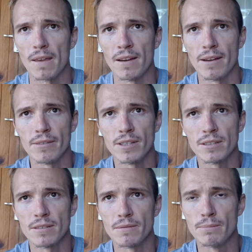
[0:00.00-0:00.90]

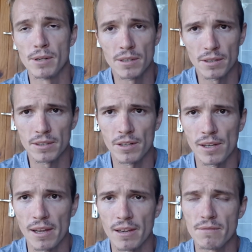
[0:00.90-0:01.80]
having Bernard in our
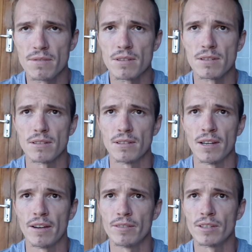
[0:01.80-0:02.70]
lives,
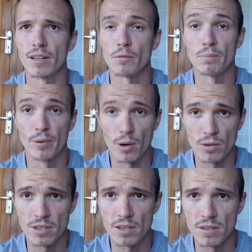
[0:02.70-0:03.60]
having our
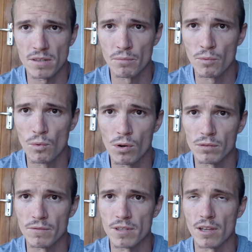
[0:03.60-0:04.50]
processes that we walked
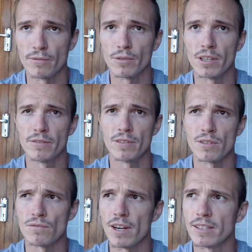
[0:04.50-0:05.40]
with
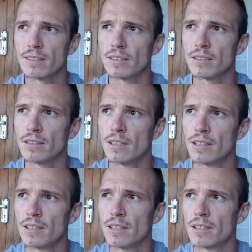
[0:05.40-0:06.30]
self-forgiveness, writing,
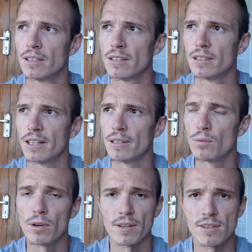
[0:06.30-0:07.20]
and
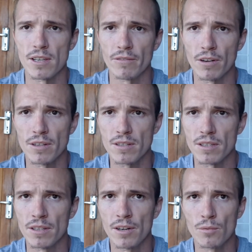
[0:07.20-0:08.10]
walking in
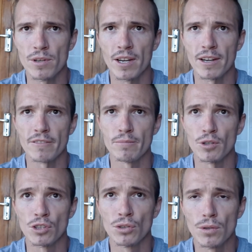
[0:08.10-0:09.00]
self-honesty. We have
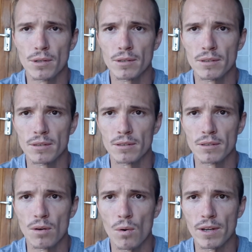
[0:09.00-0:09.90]
matured
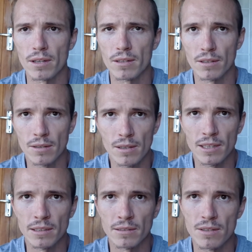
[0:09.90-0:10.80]
quite
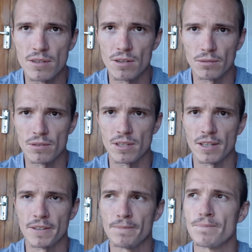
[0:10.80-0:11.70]
early, so to say,